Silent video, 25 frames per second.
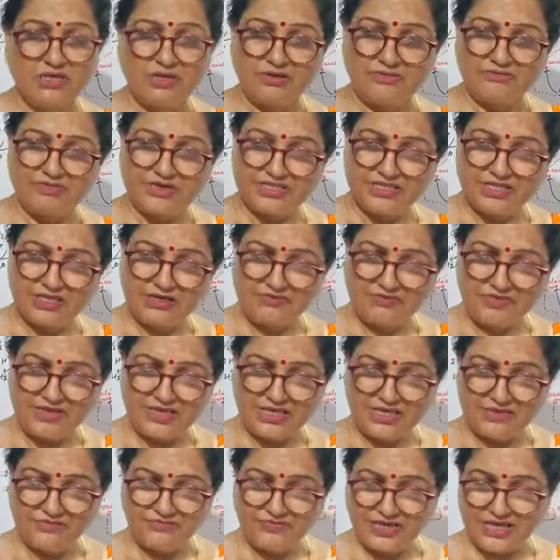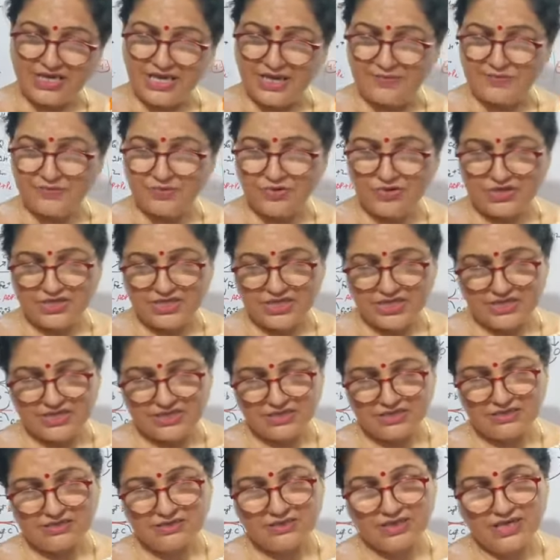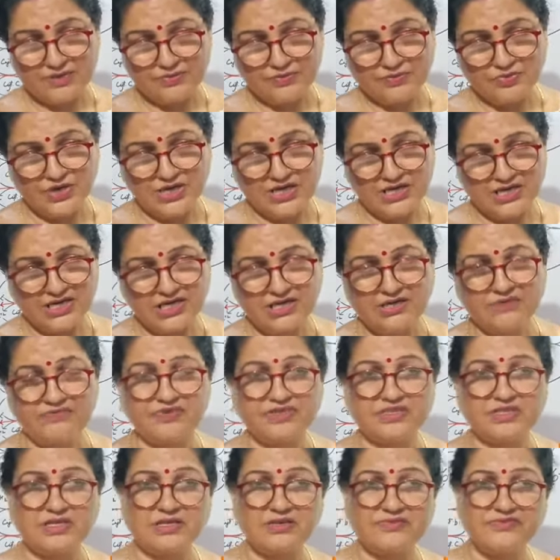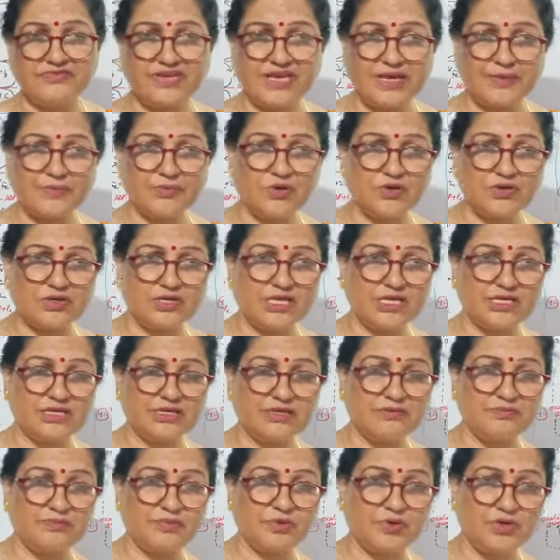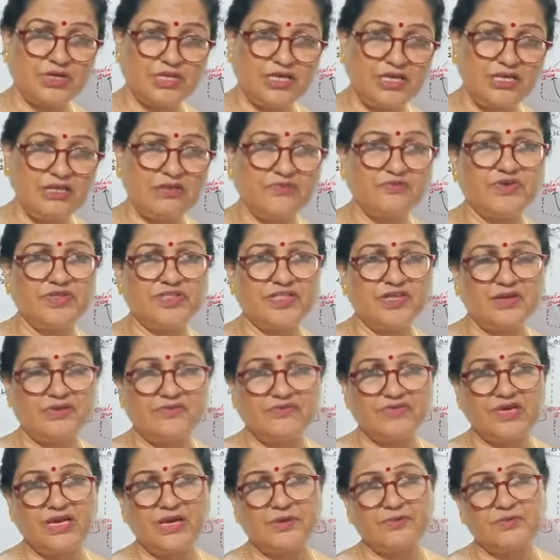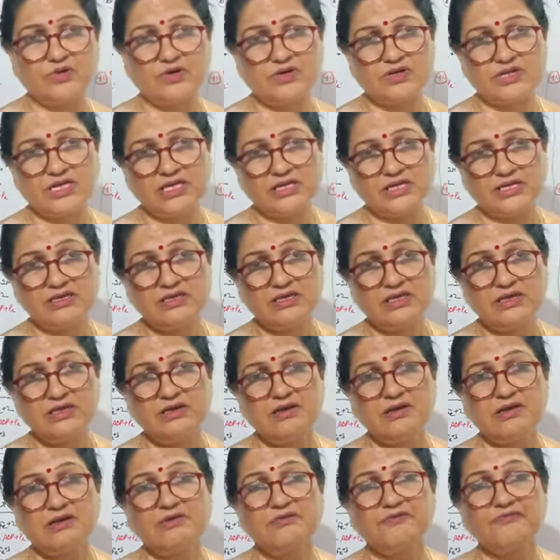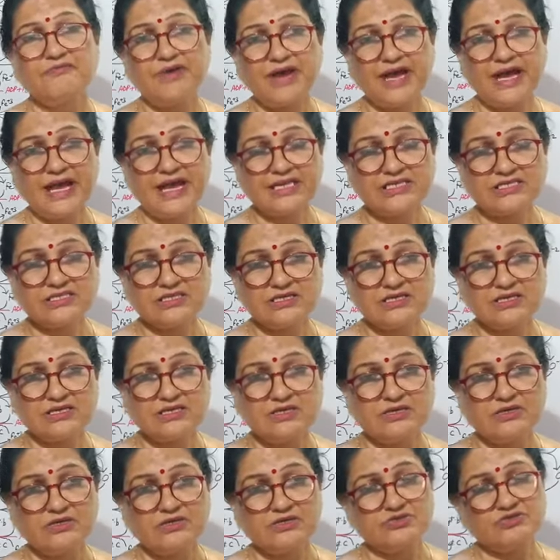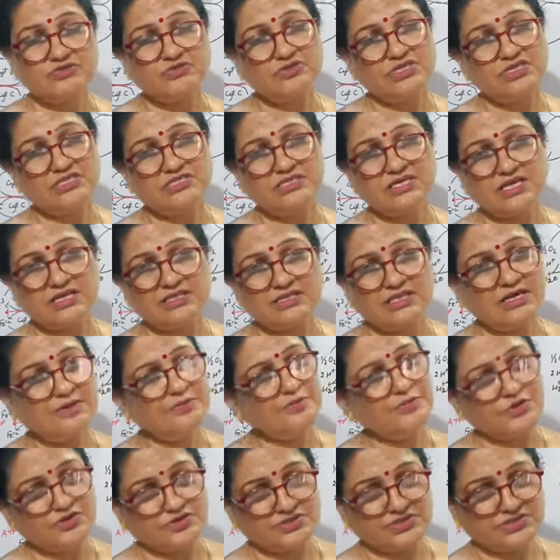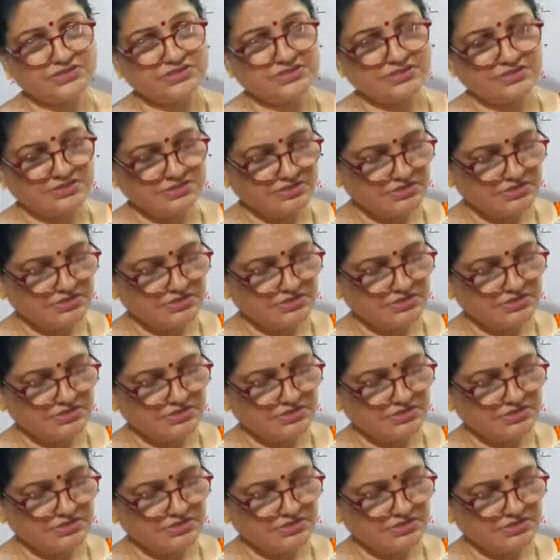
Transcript: whether we have not taken carbohydrate, whether we have not taken protein, whether we have not taken fat. So these are the processes.